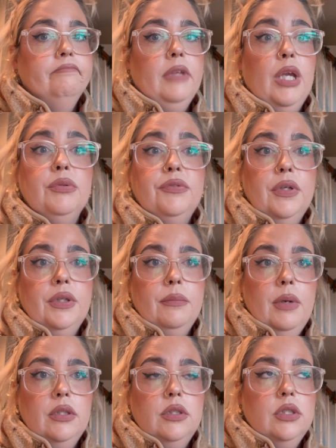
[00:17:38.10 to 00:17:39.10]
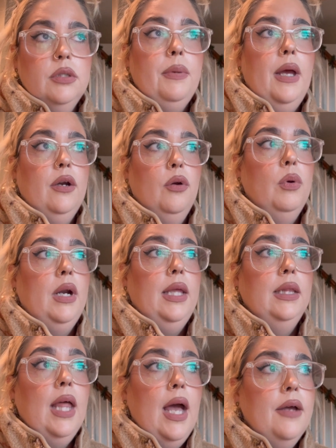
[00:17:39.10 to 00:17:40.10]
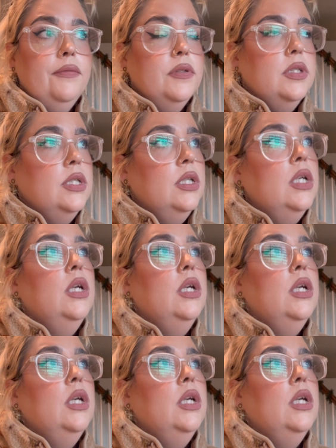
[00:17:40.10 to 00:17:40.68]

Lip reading: he was feeling much better when I left.